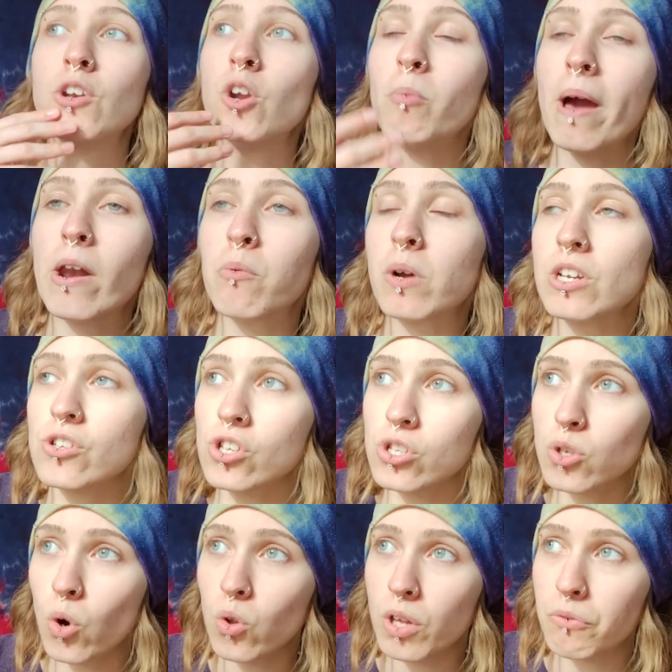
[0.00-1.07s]
no matter what is
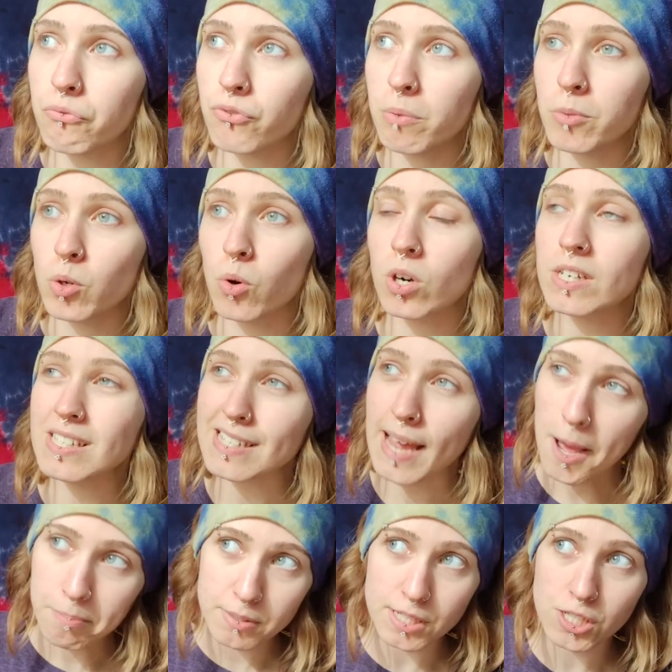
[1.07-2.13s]
stolen from you or
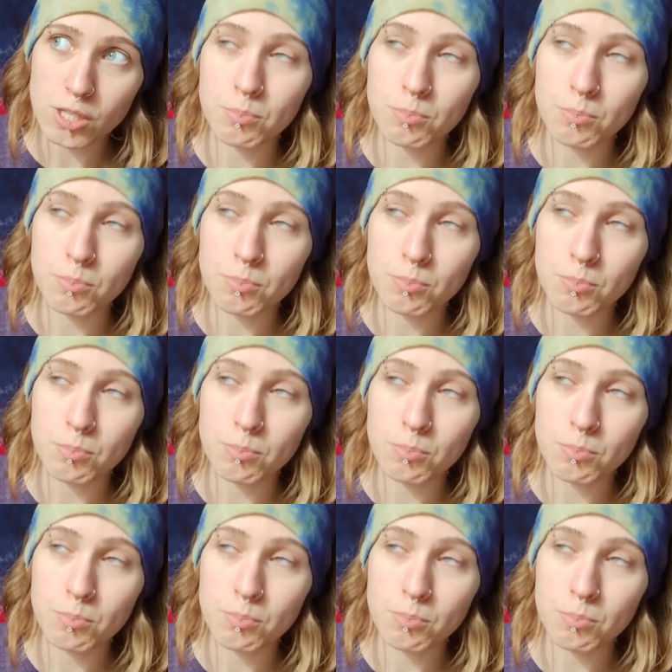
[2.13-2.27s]
attempted